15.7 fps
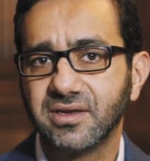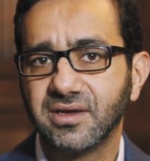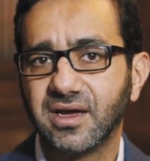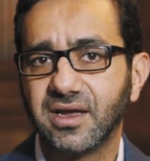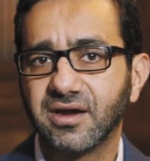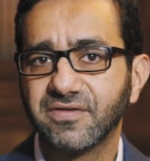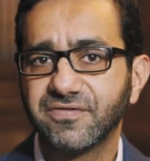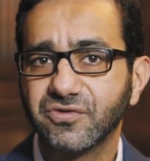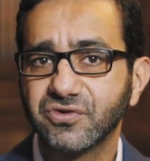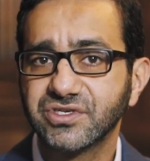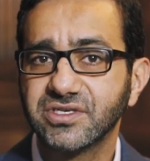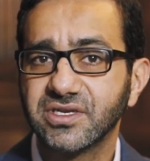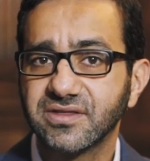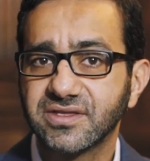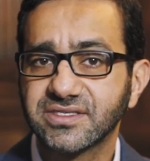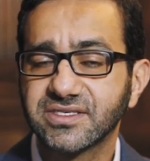And
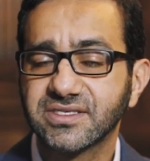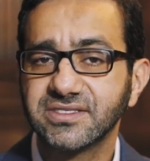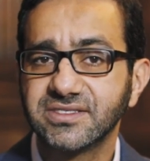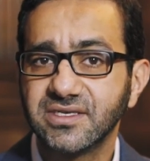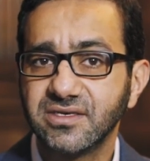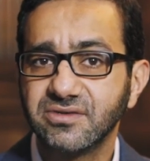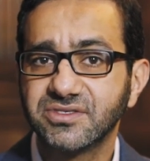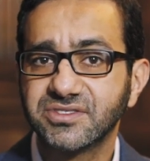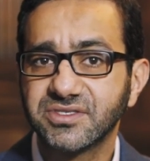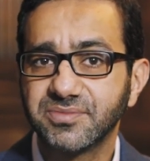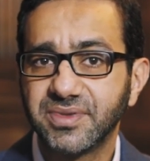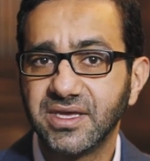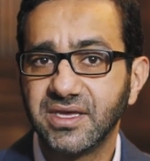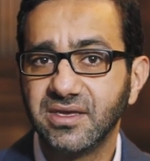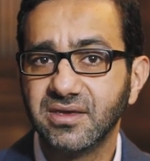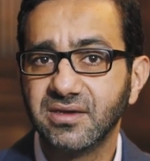unfortunately, this continues to
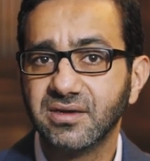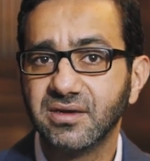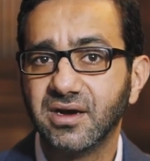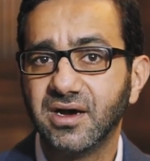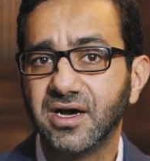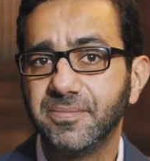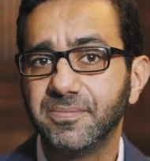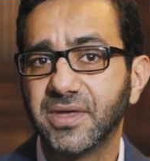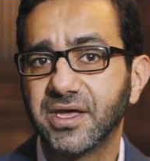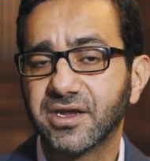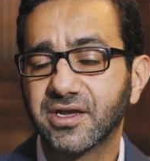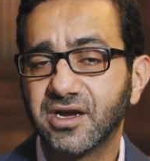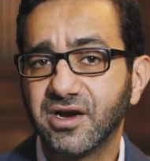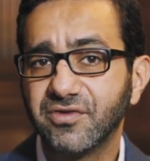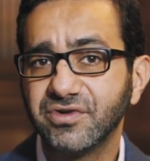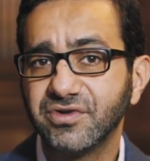be an
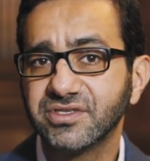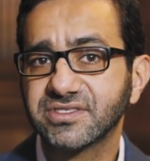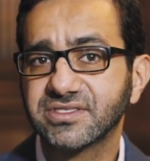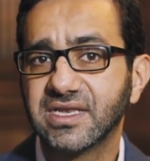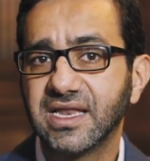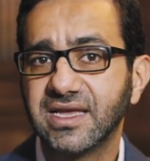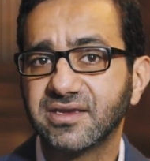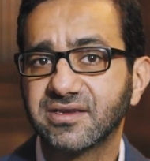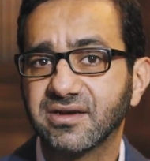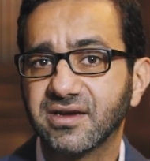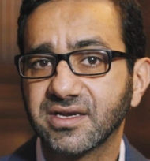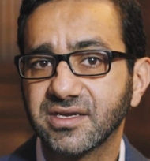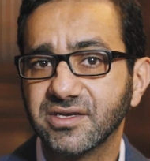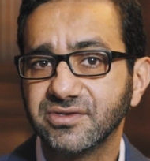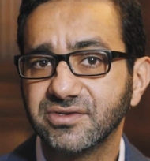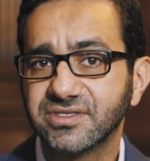occurrence. Late
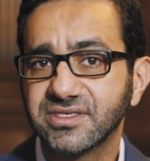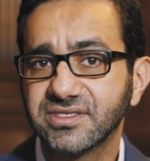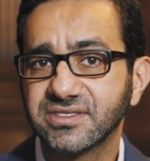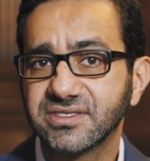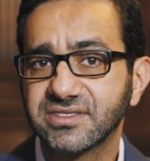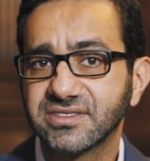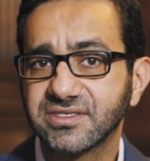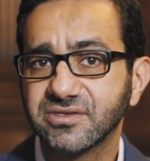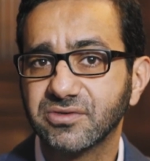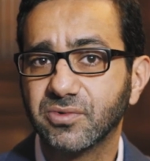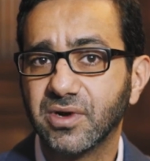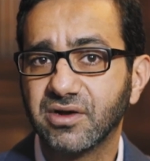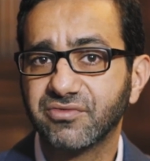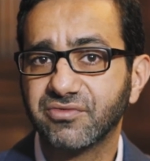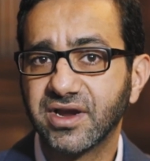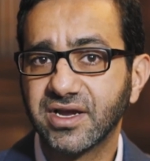diagnosis is still
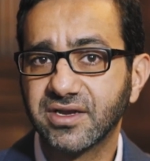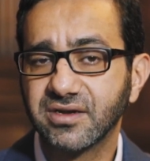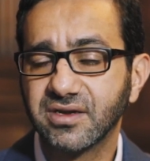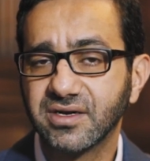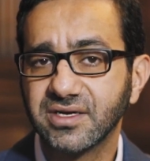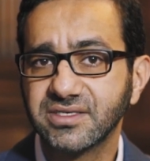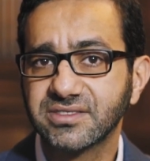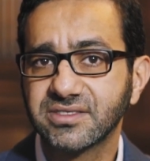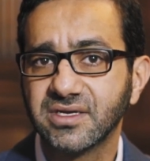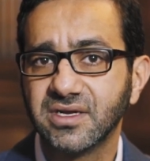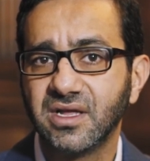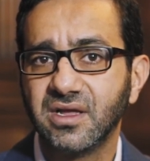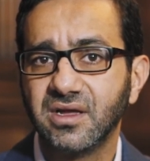well recognized.